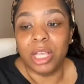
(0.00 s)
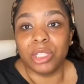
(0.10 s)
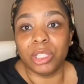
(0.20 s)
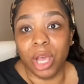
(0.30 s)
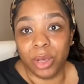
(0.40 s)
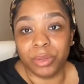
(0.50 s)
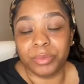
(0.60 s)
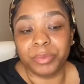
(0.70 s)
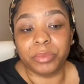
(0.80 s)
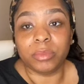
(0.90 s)
So
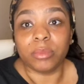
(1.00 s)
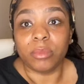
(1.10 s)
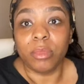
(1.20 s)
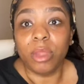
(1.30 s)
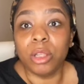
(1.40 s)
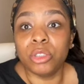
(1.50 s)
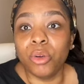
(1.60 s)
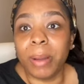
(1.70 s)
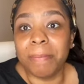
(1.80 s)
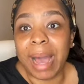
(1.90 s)

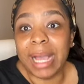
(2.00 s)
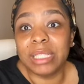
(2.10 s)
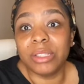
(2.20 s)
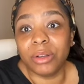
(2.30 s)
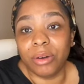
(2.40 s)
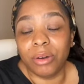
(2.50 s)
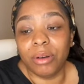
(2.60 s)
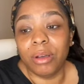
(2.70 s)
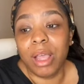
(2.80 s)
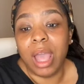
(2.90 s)
during my
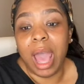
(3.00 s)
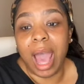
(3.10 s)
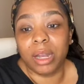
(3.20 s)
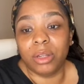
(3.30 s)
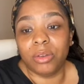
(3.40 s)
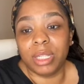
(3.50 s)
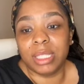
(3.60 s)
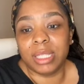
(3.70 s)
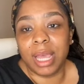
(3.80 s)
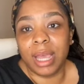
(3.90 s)
stall, I
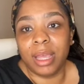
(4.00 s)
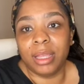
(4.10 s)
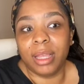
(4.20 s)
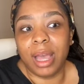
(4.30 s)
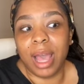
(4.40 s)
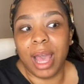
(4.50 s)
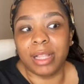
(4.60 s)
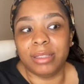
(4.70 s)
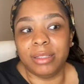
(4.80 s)
noticed that I